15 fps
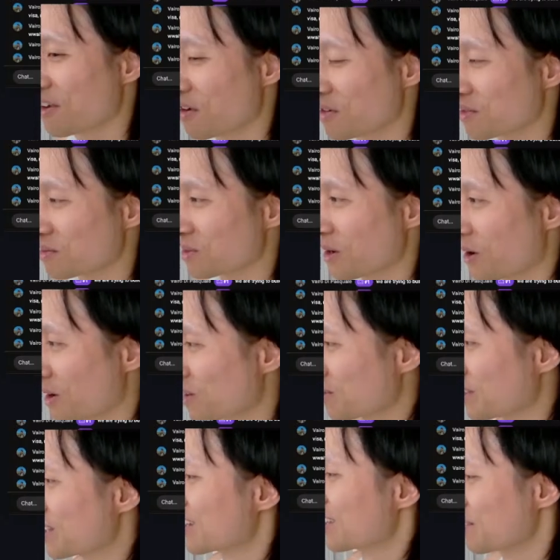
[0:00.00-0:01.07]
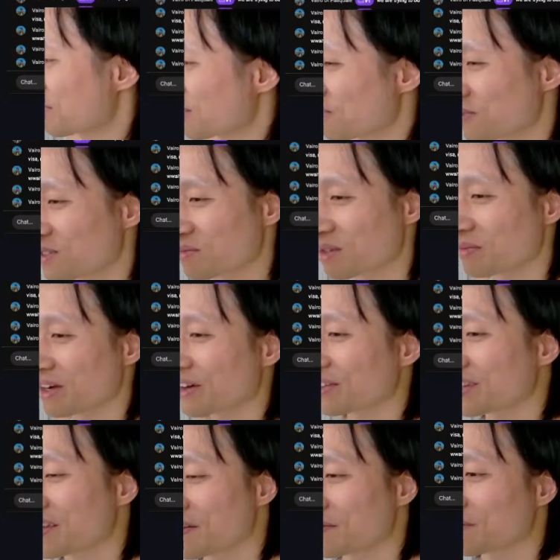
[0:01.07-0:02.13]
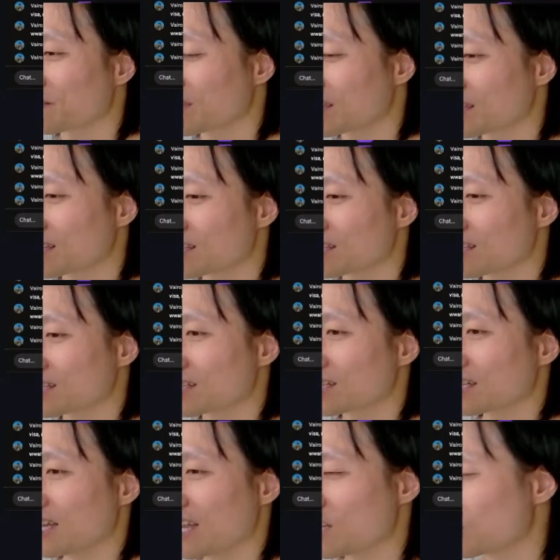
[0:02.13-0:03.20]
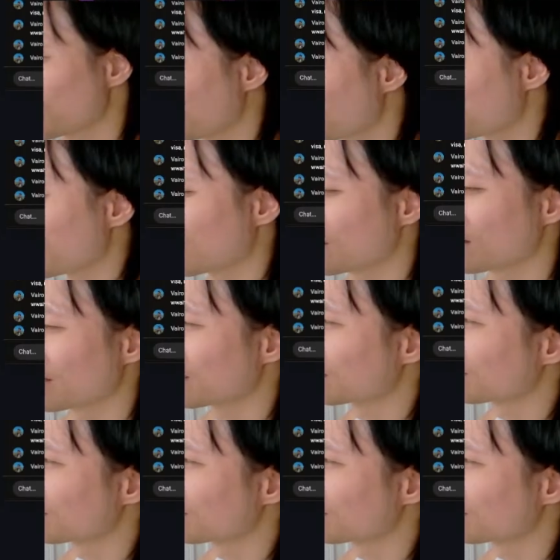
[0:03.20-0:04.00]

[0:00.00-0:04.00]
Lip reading: it was hard for me to put food in my mouth. And you think about it, you're like,